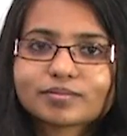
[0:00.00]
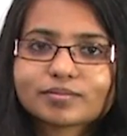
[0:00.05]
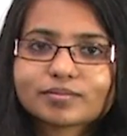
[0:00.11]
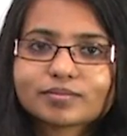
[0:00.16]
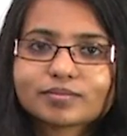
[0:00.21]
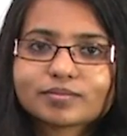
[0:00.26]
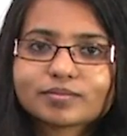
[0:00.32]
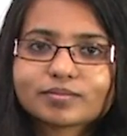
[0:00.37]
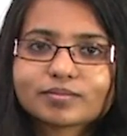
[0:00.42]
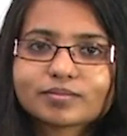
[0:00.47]

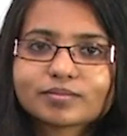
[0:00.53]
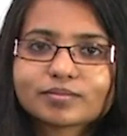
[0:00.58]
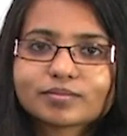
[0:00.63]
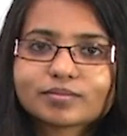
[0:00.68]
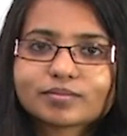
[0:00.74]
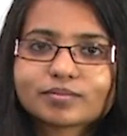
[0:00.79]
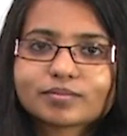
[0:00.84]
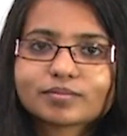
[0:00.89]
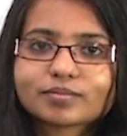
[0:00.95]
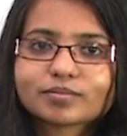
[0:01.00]

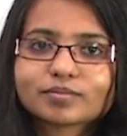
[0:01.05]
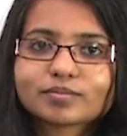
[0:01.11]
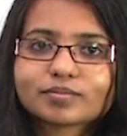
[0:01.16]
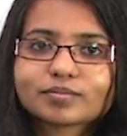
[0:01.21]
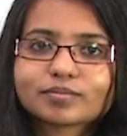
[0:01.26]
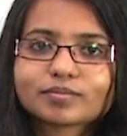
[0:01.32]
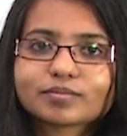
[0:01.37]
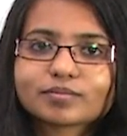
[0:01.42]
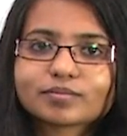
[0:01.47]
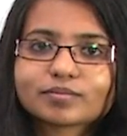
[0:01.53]

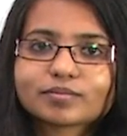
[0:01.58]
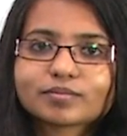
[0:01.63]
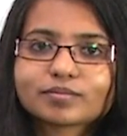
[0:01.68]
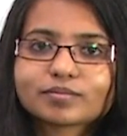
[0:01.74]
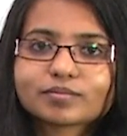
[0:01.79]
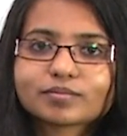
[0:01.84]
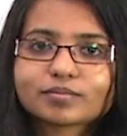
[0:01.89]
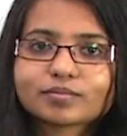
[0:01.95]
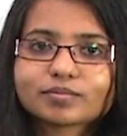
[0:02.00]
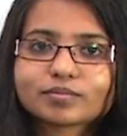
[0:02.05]

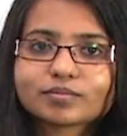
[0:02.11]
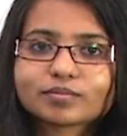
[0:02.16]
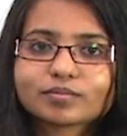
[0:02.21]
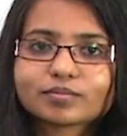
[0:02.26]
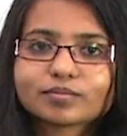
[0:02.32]
(not speaking)